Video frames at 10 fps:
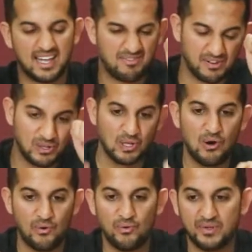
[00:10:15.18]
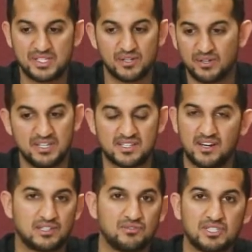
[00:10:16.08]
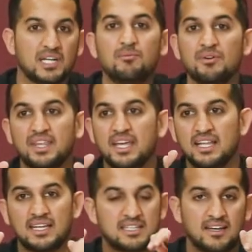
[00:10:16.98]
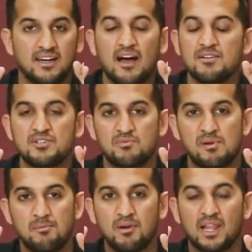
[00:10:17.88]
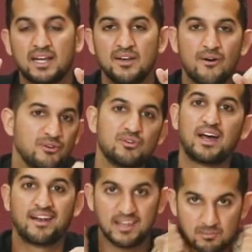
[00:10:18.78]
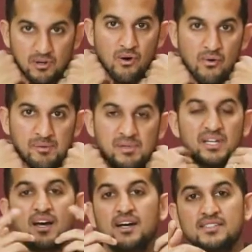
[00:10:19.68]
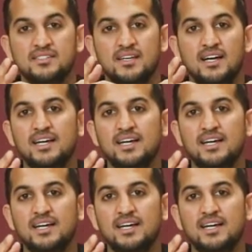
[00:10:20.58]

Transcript: I feel low with Silky Socks for summer thing, like I just remember like, no, you gotta keep going, because